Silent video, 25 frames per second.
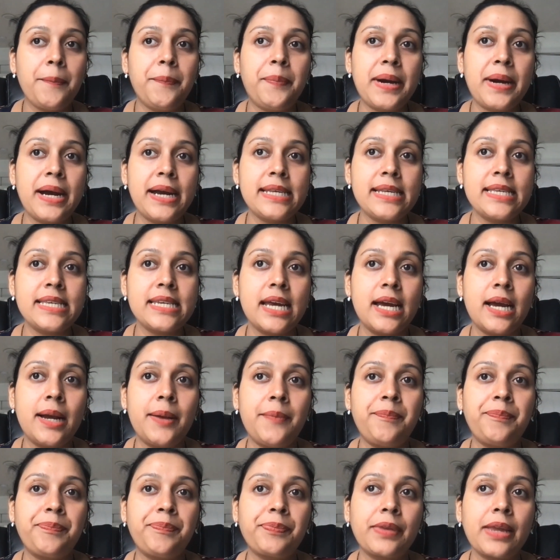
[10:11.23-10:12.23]
But
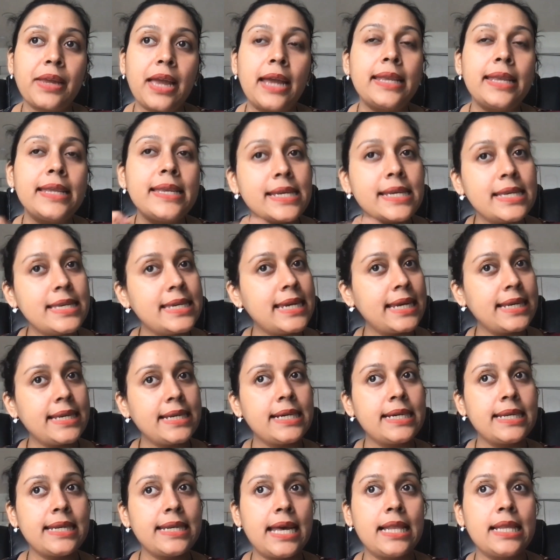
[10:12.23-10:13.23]
I did data
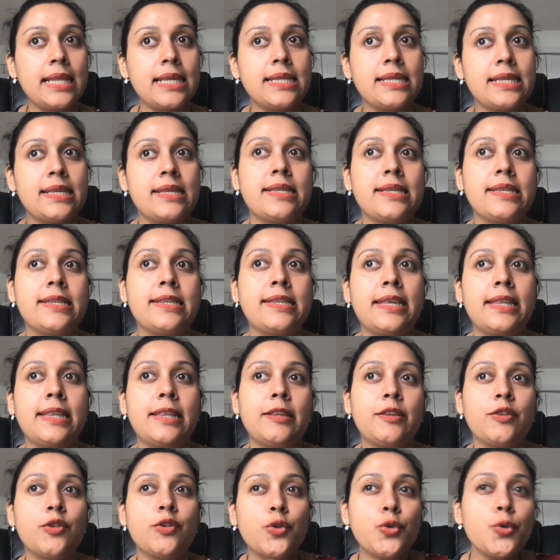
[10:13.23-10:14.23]
analysis and
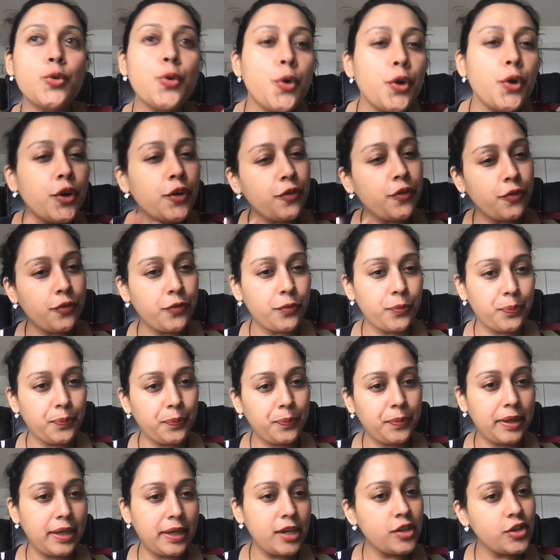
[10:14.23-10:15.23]
sort of
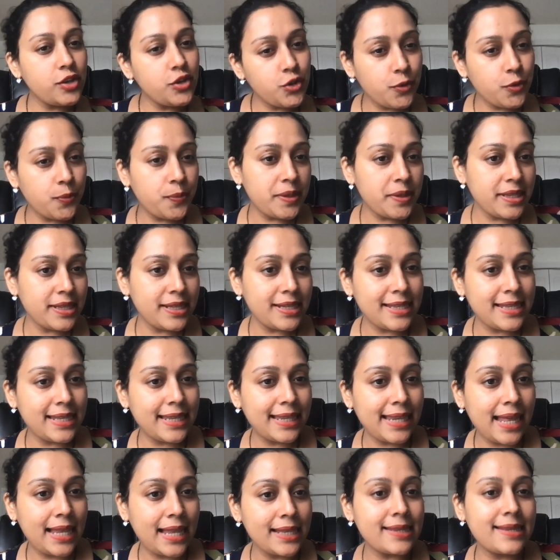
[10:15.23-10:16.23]
into business
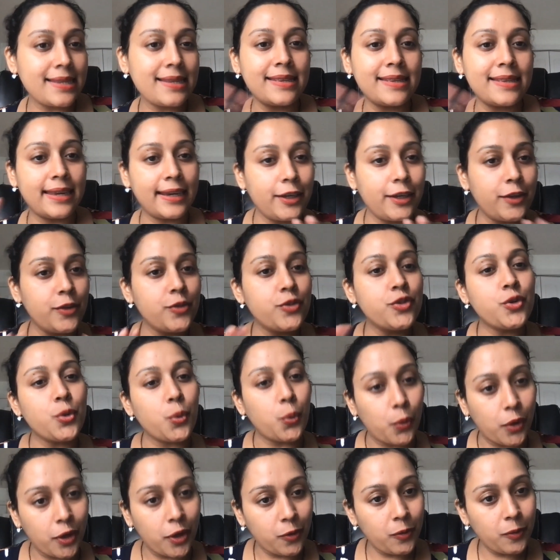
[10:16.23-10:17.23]
analysis. Like I used to
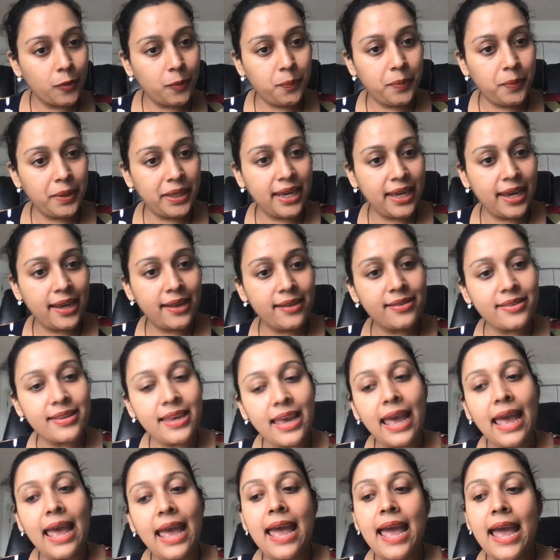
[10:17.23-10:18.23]
work with BAs
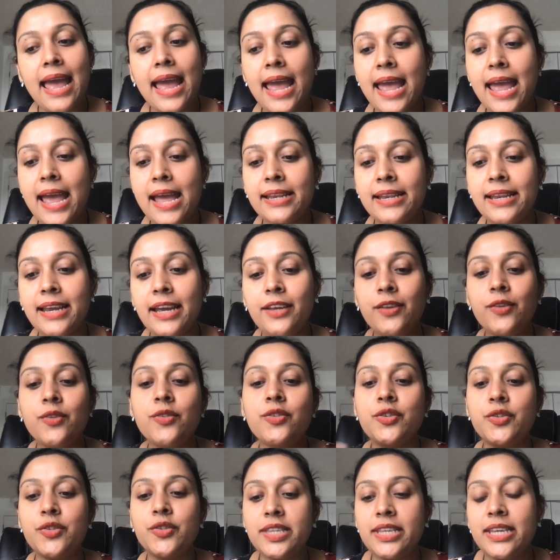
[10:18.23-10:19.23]
and I used to
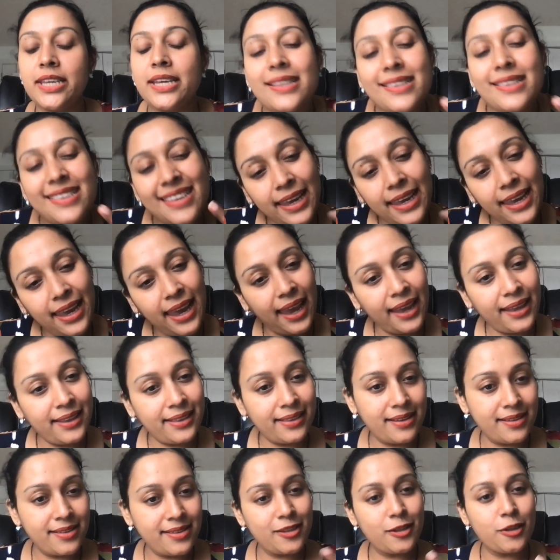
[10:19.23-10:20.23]
see and say, hey,
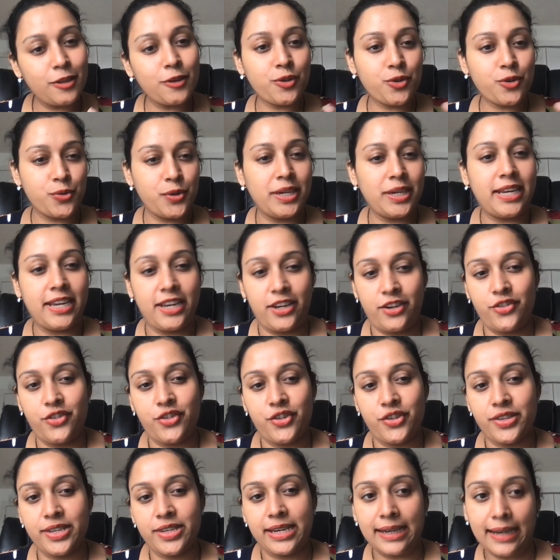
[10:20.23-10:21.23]
this looks really
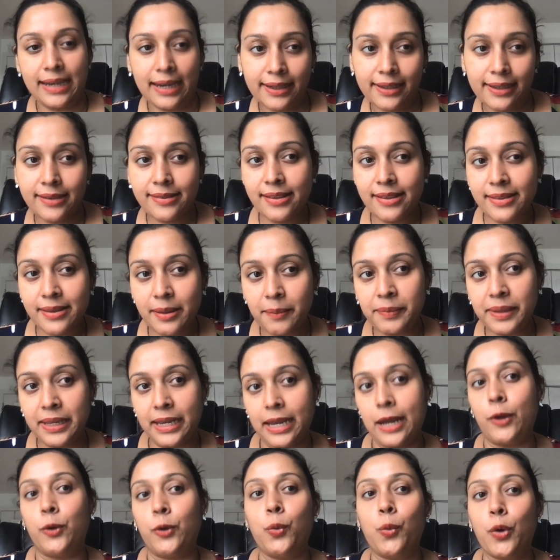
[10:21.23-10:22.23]
interesting. Like this is something
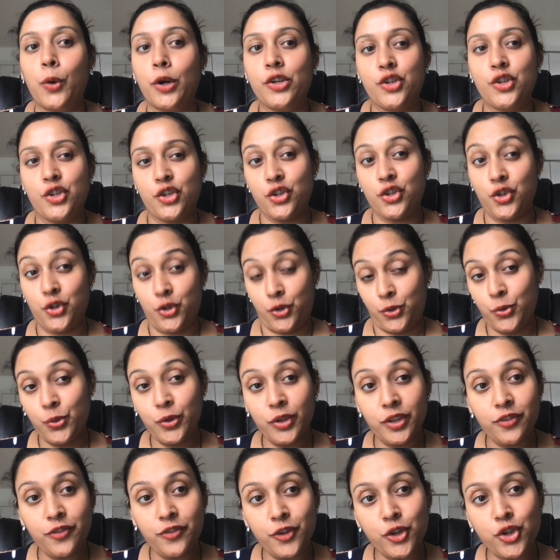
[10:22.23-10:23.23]
I'd want to do in the
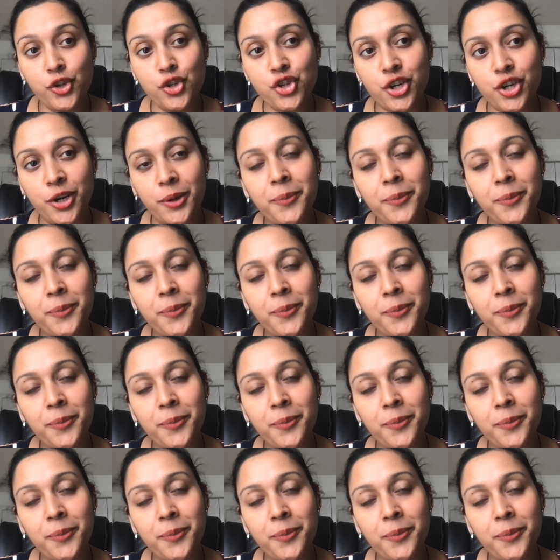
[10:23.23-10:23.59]
future.